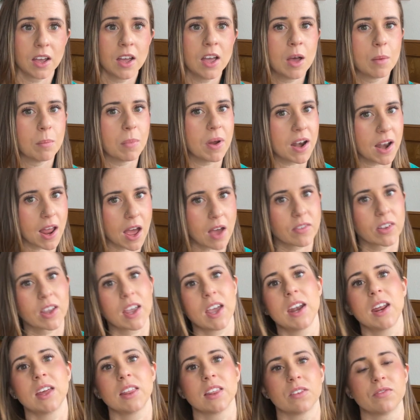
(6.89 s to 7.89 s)
but
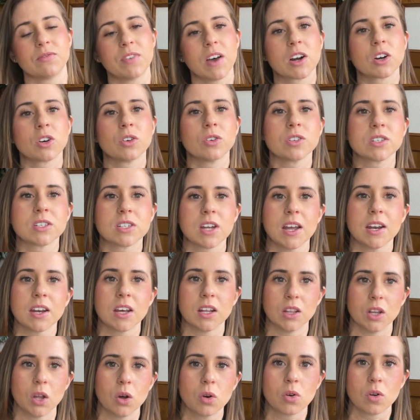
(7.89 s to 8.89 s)
navigating the federal, state, and
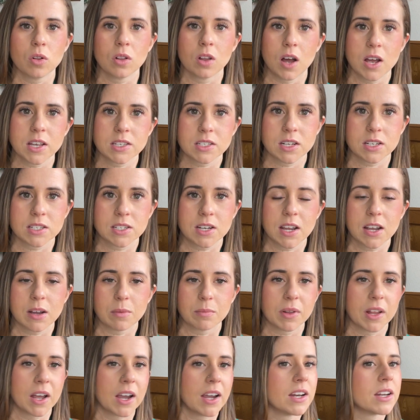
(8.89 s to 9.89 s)
local laws to stay
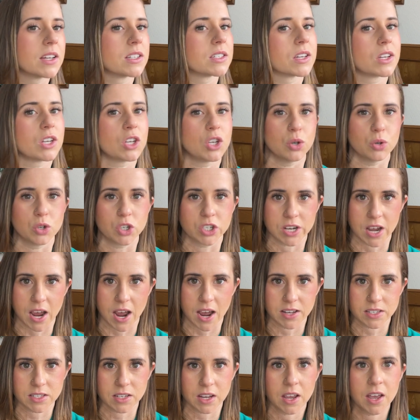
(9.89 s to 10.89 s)
compliant is a huge
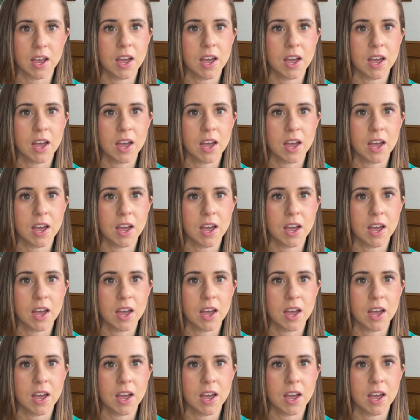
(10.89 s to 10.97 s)
task.